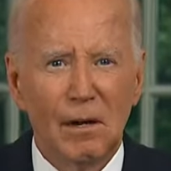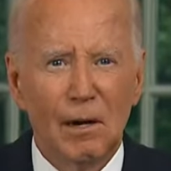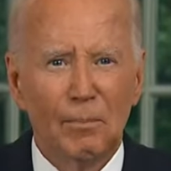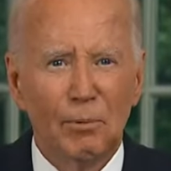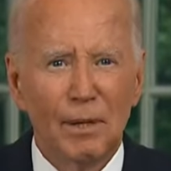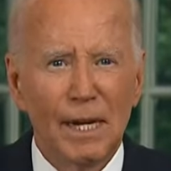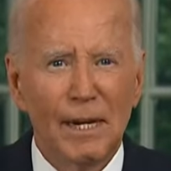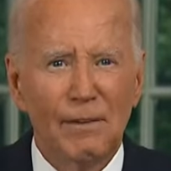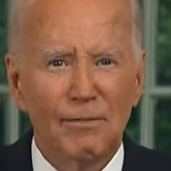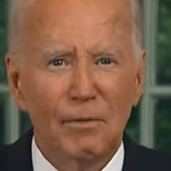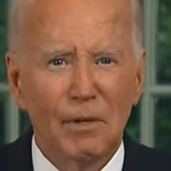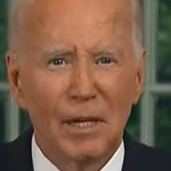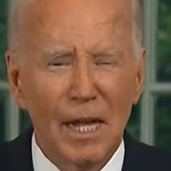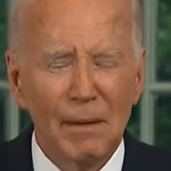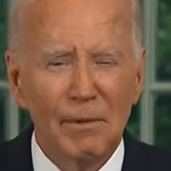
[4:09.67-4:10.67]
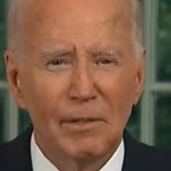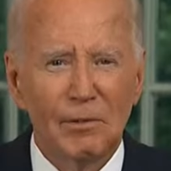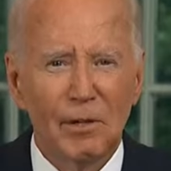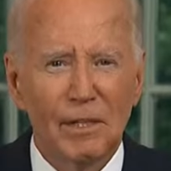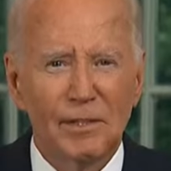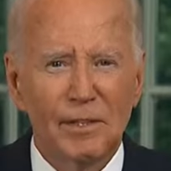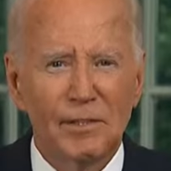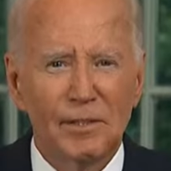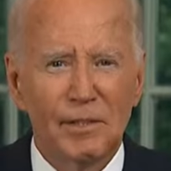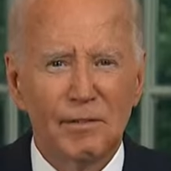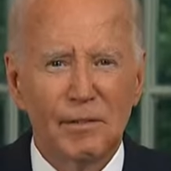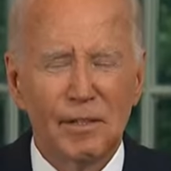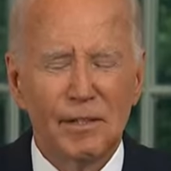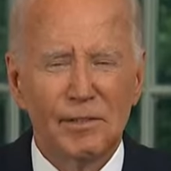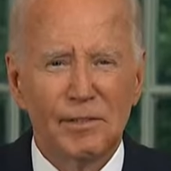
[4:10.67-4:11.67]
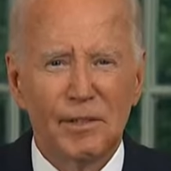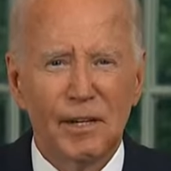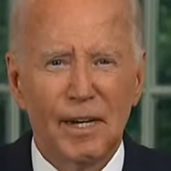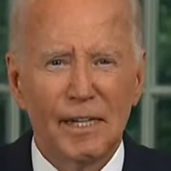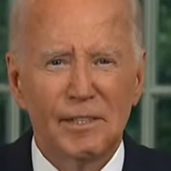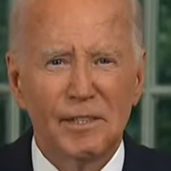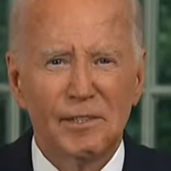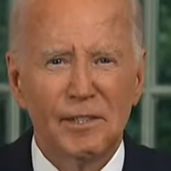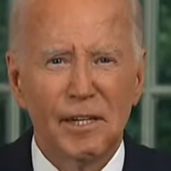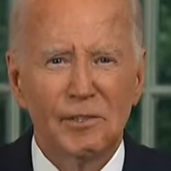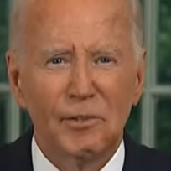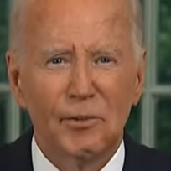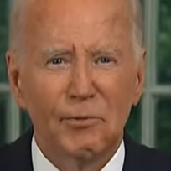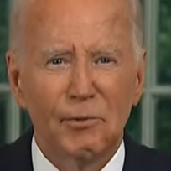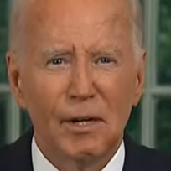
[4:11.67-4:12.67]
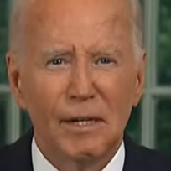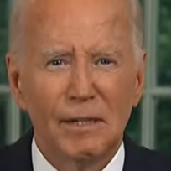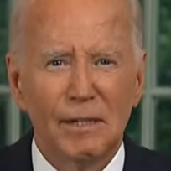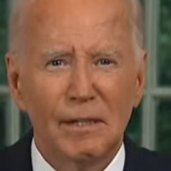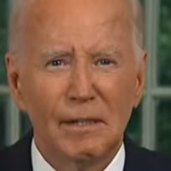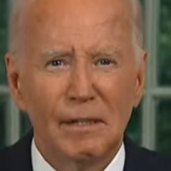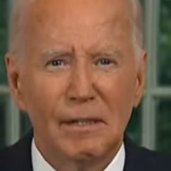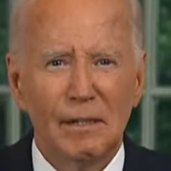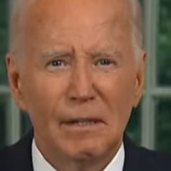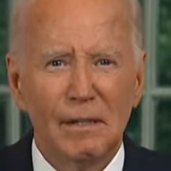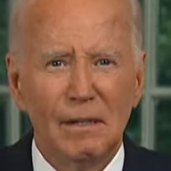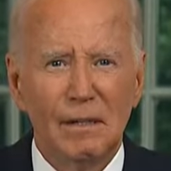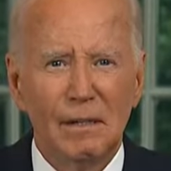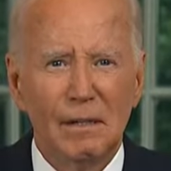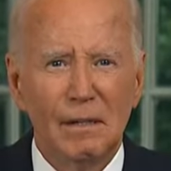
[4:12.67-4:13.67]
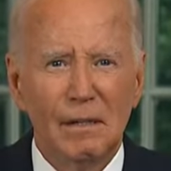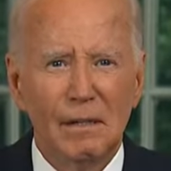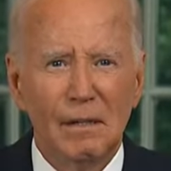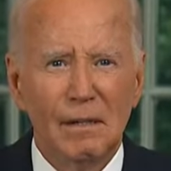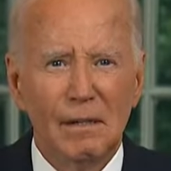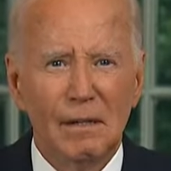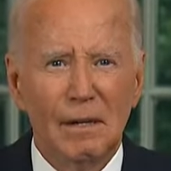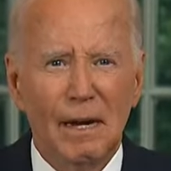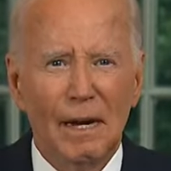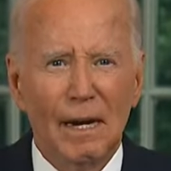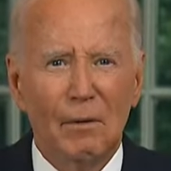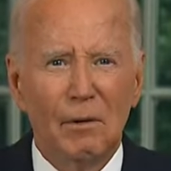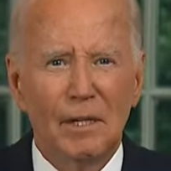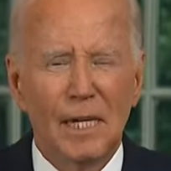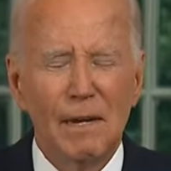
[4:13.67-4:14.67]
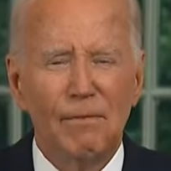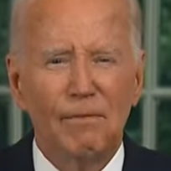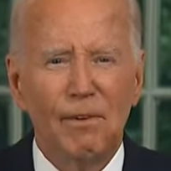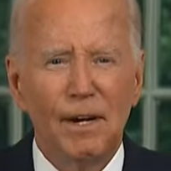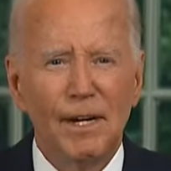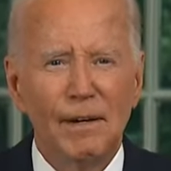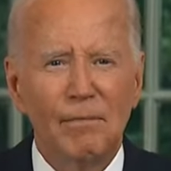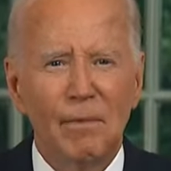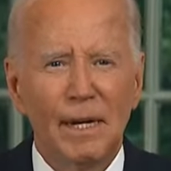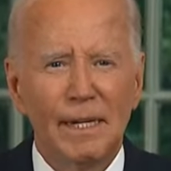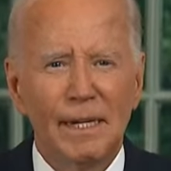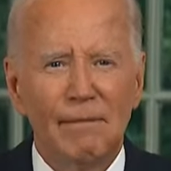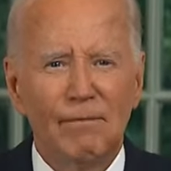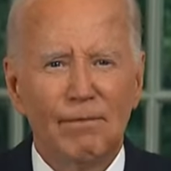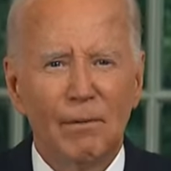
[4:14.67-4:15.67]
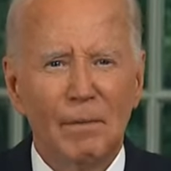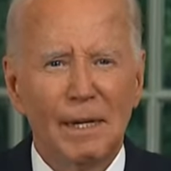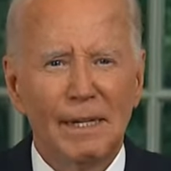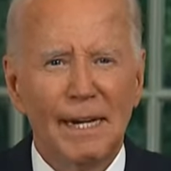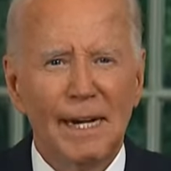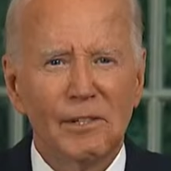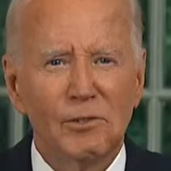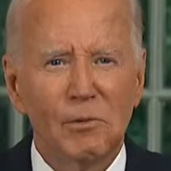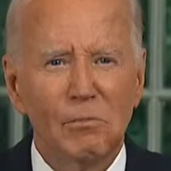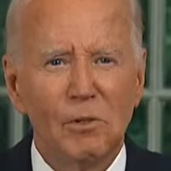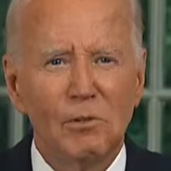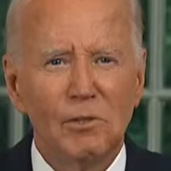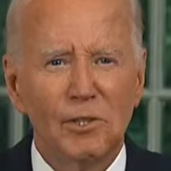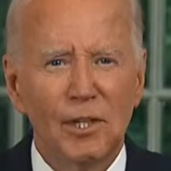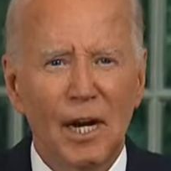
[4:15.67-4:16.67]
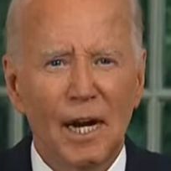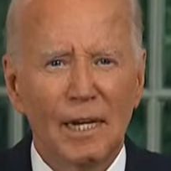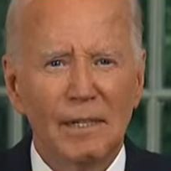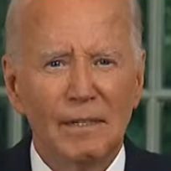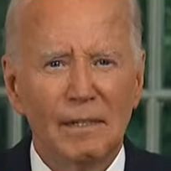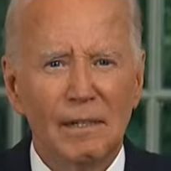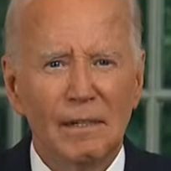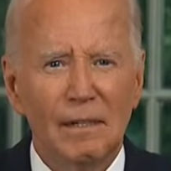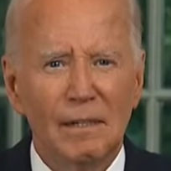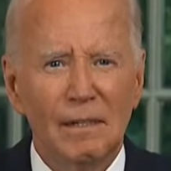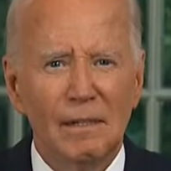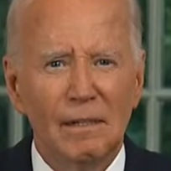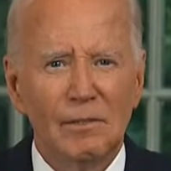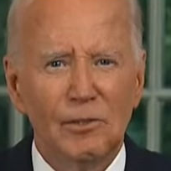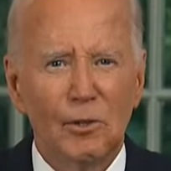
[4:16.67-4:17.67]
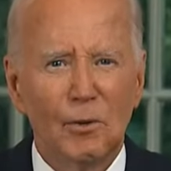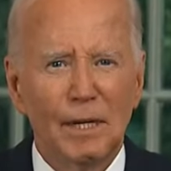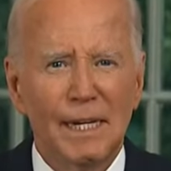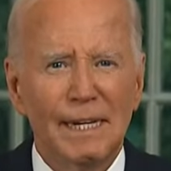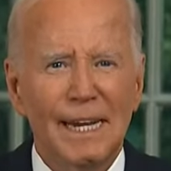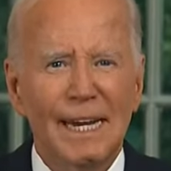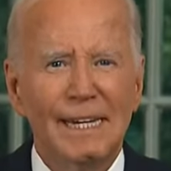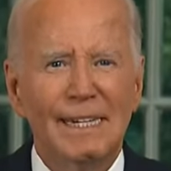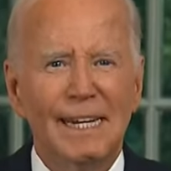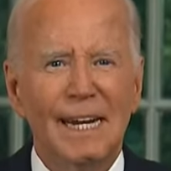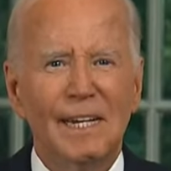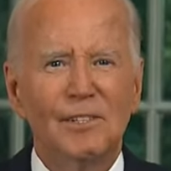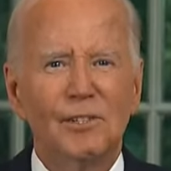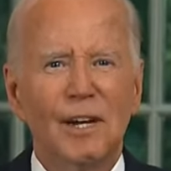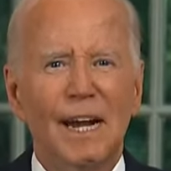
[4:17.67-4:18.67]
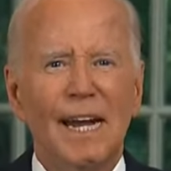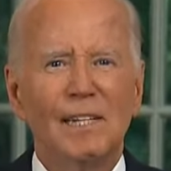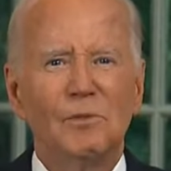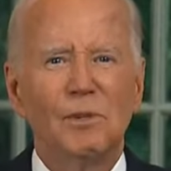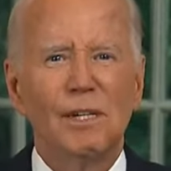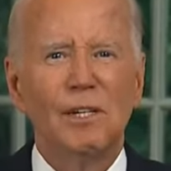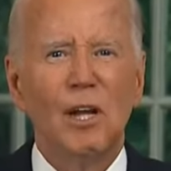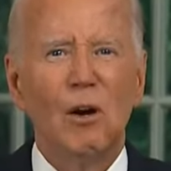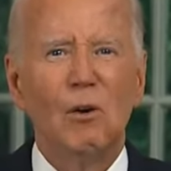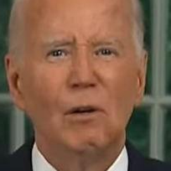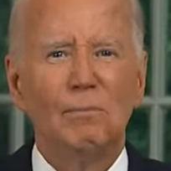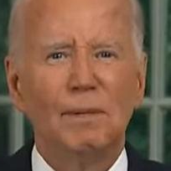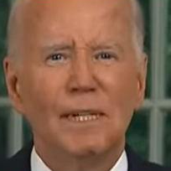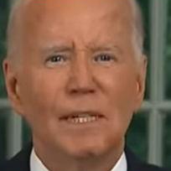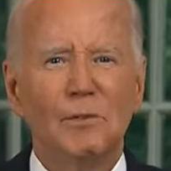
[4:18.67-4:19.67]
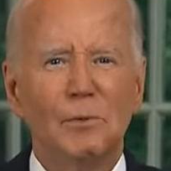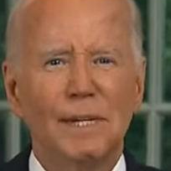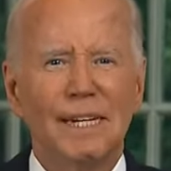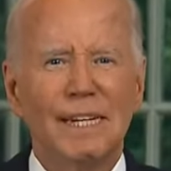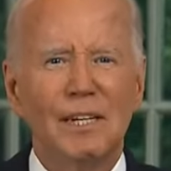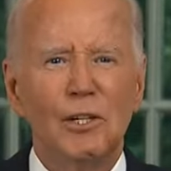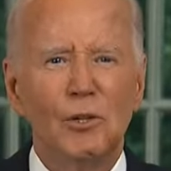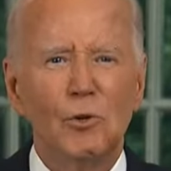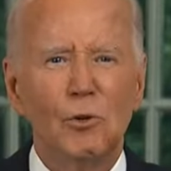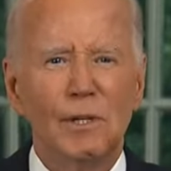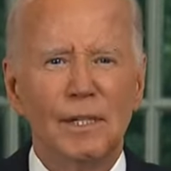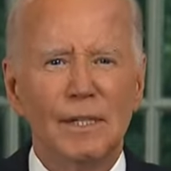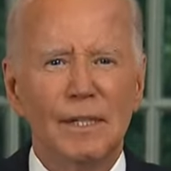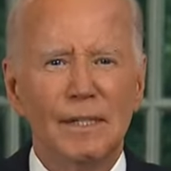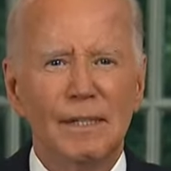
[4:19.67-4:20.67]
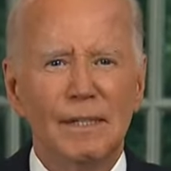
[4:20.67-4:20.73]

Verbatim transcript: our planet from climate crisis that is the existential threat. And I will keep fighting for my cancer moonshot so we can end cancer as we know it, because we can do it.